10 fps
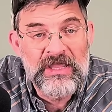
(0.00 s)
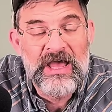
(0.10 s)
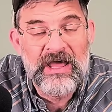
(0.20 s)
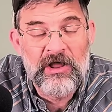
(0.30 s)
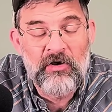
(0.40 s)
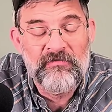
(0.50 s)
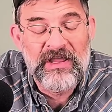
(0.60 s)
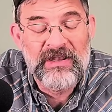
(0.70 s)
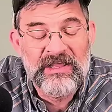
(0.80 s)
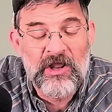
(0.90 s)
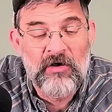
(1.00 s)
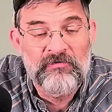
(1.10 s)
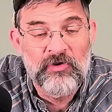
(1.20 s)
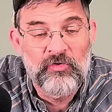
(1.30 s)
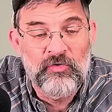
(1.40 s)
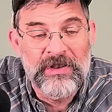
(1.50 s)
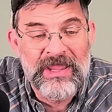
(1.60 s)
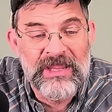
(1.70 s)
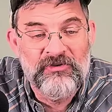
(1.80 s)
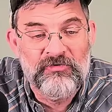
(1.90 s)
He got off, to get off due to an
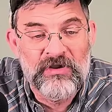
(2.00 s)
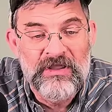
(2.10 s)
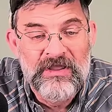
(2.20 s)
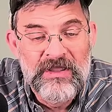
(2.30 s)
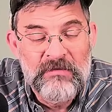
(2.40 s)
injury.